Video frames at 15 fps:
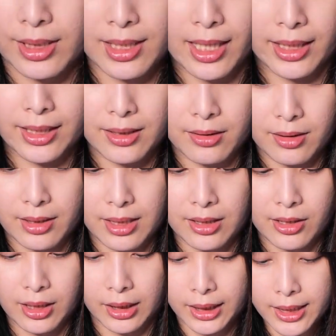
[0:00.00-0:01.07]
design is just
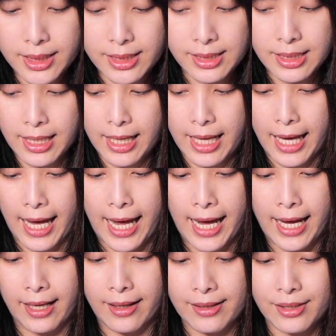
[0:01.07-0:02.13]
ingenious,
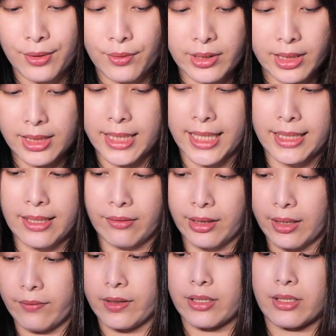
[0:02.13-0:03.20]
and so it's the takedown
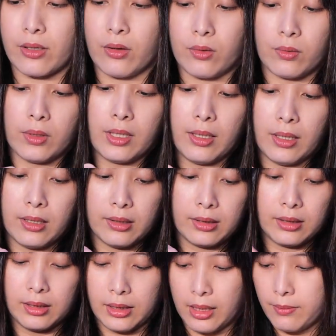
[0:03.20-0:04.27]
lever. So
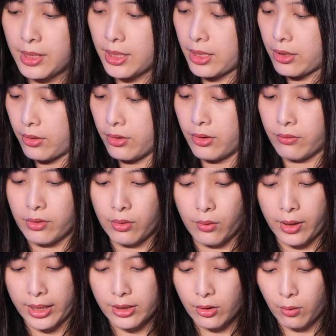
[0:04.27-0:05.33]
let me just show you real
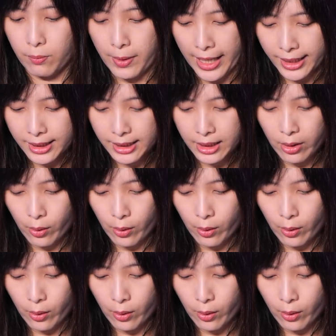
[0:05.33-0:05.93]
quick. So back in the